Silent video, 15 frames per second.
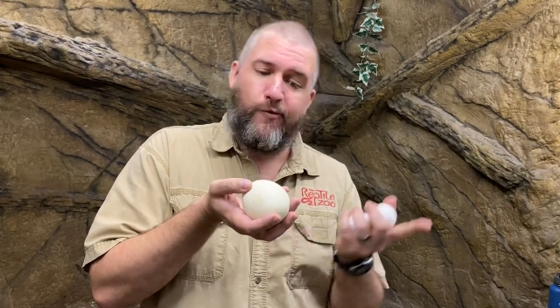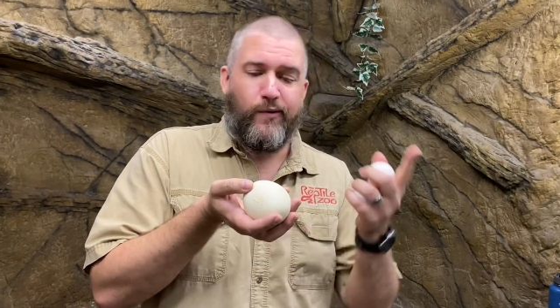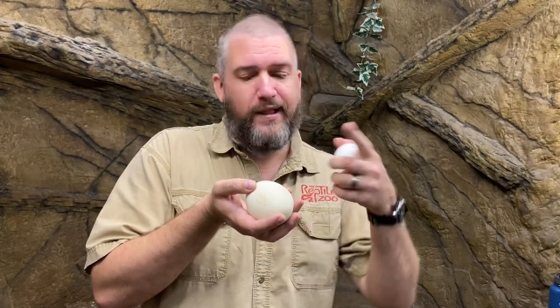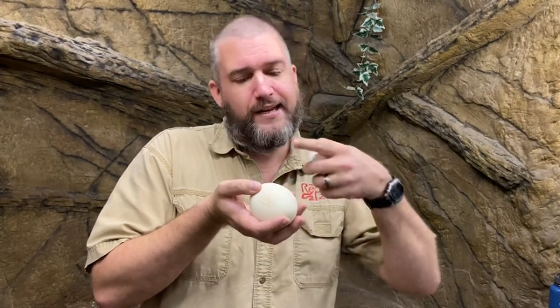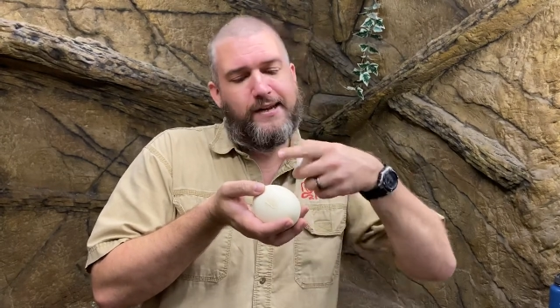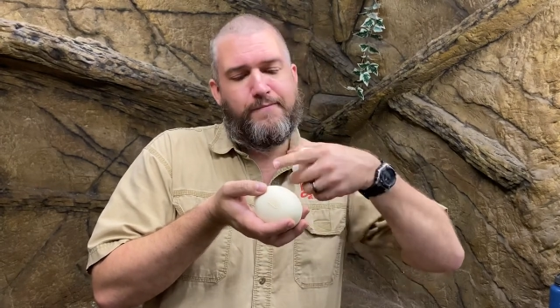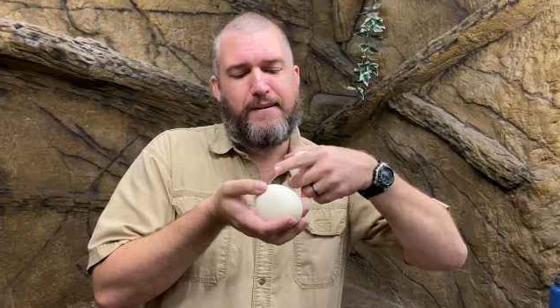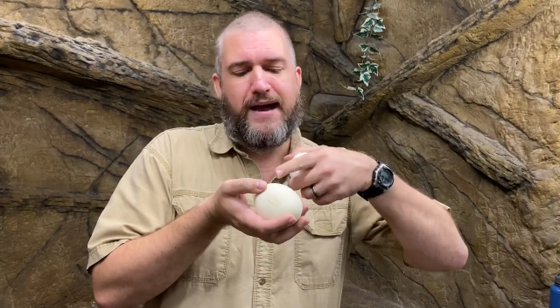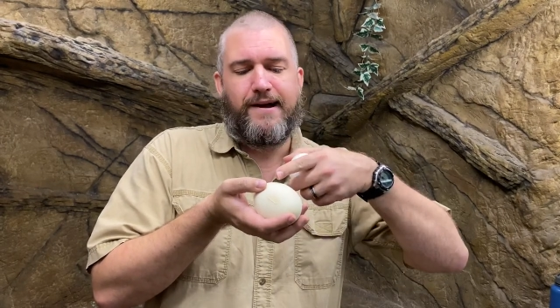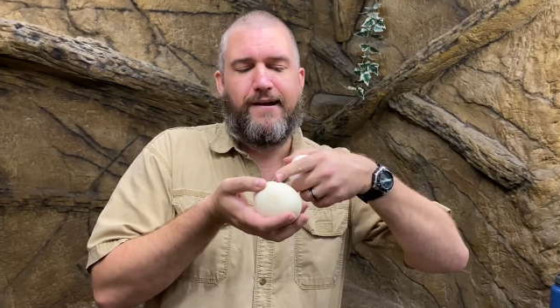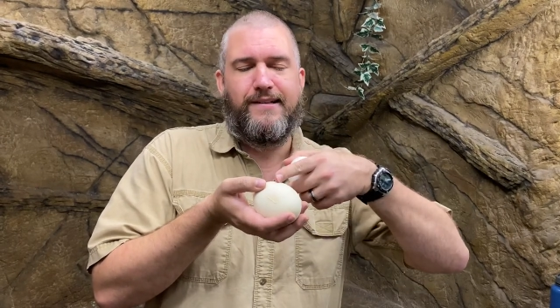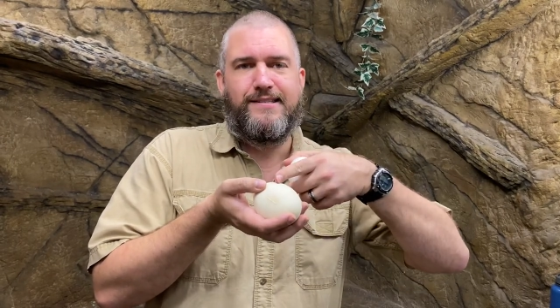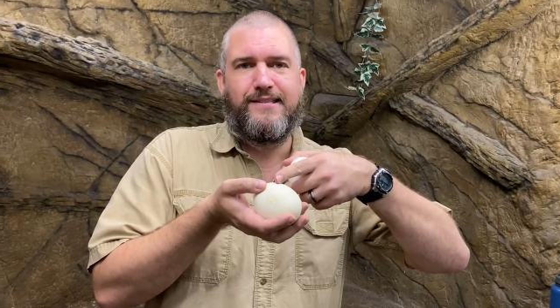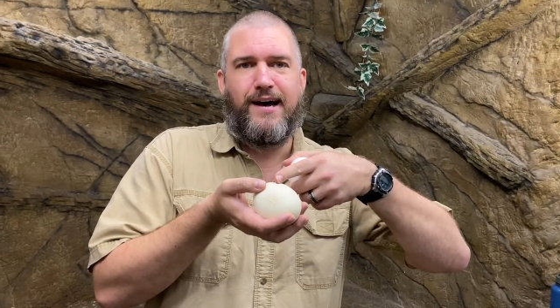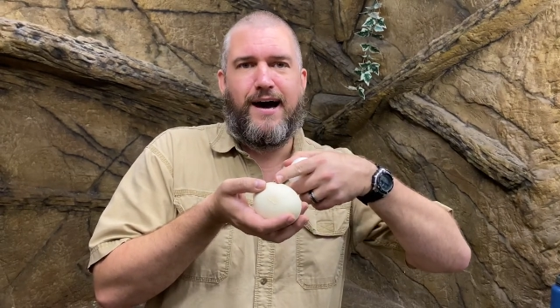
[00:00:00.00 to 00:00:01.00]
will end up back
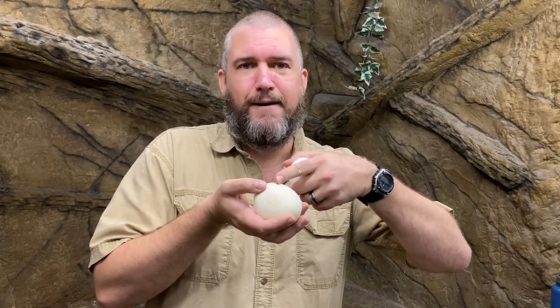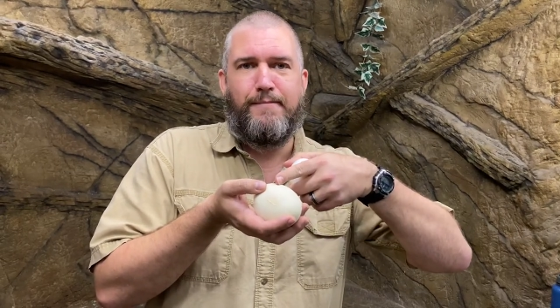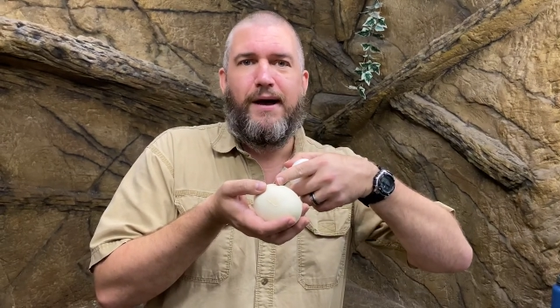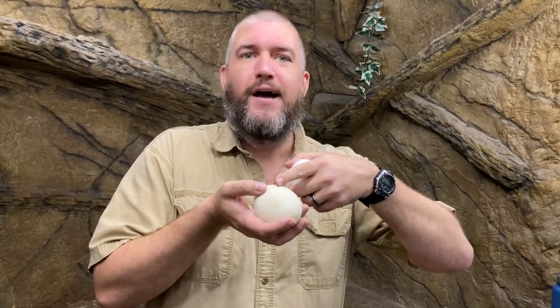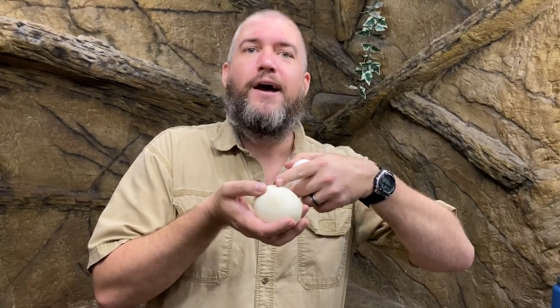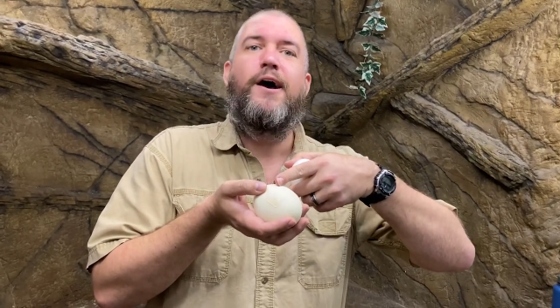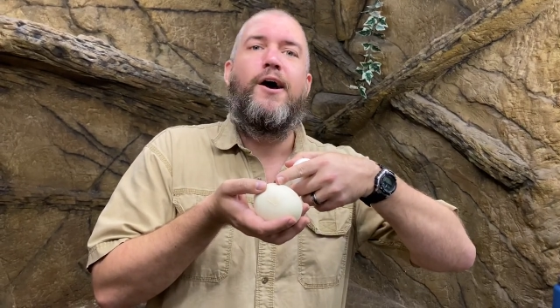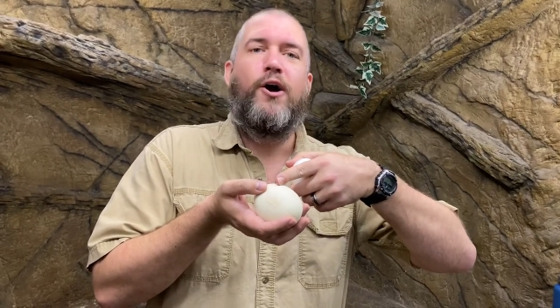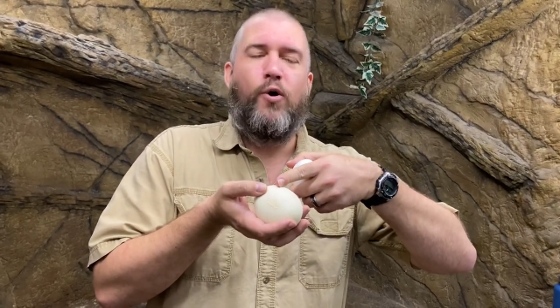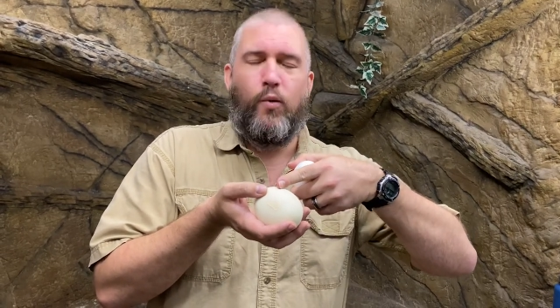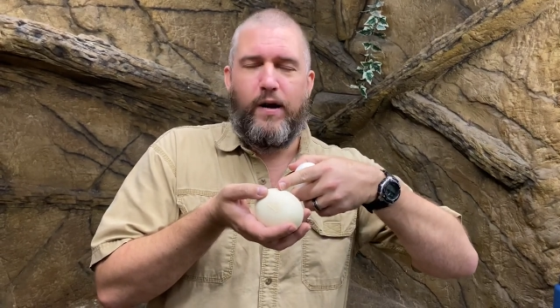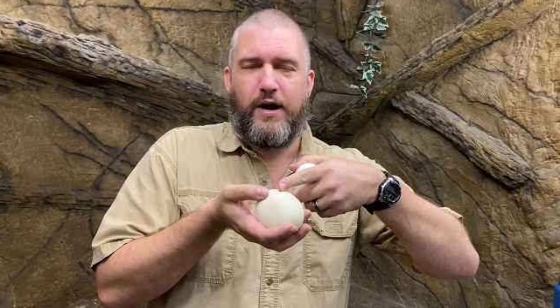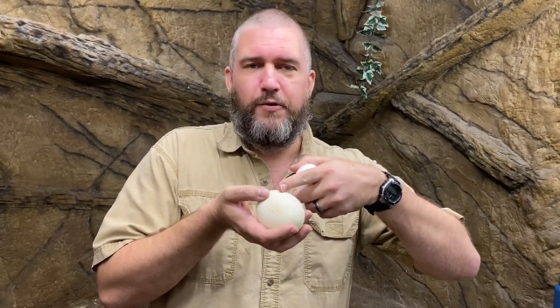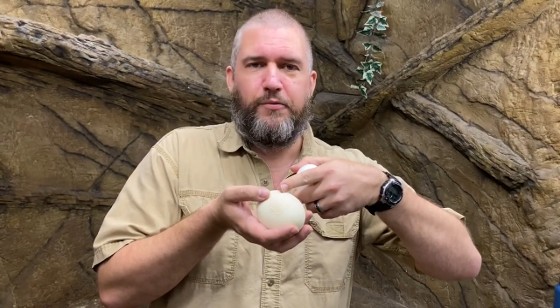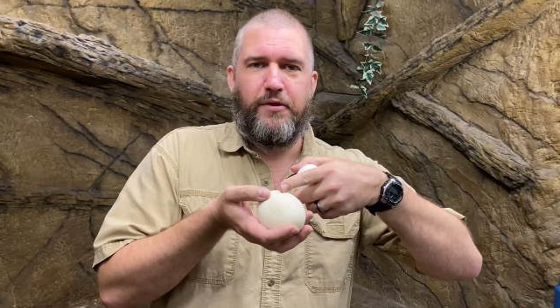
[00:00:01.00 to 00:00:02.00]
on top,
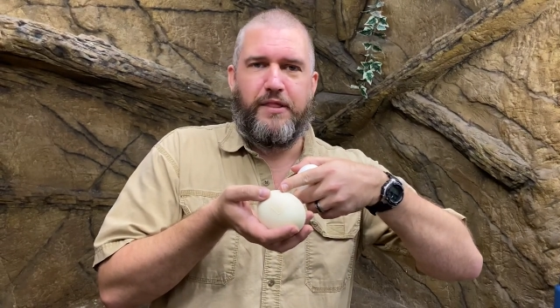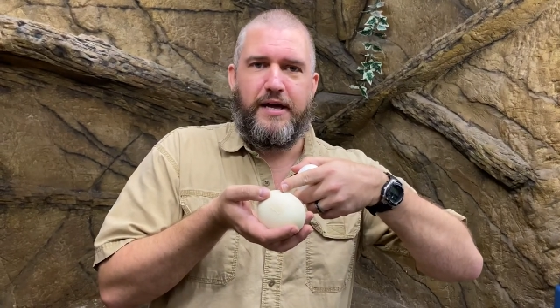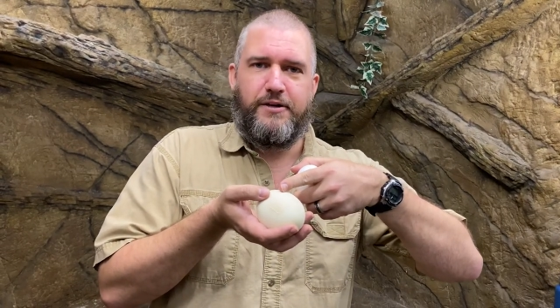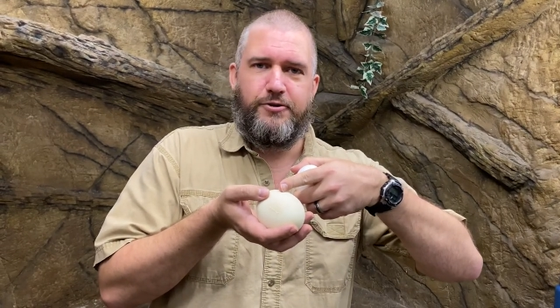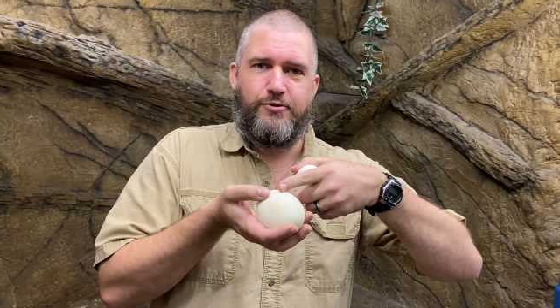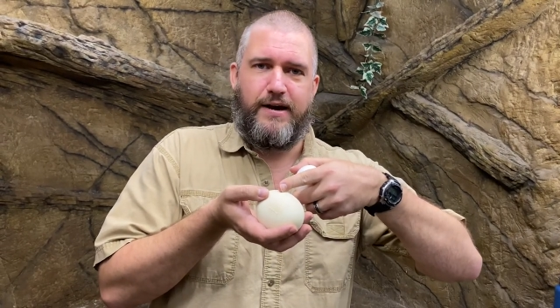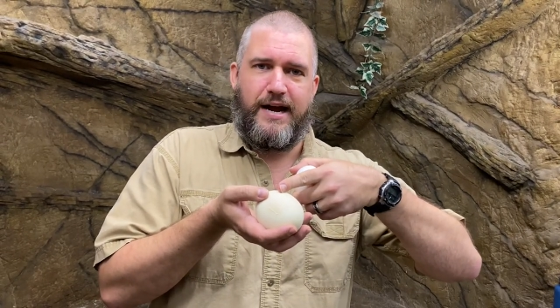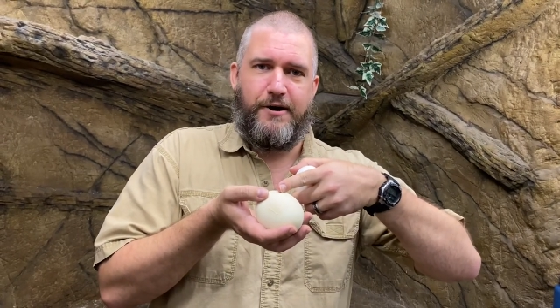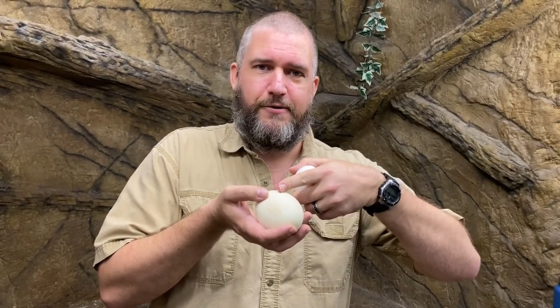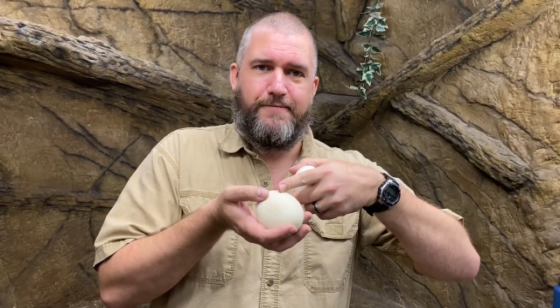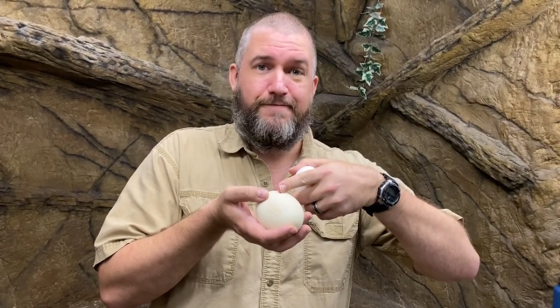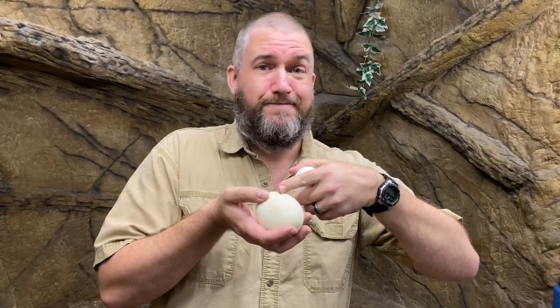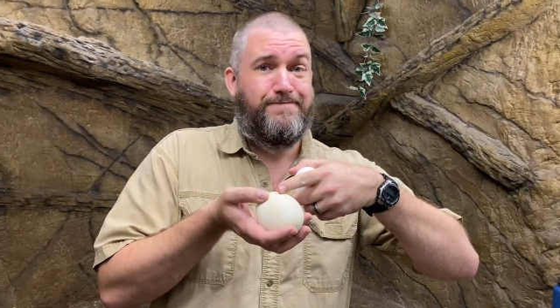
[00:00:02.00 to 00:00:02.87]
where it will then drown.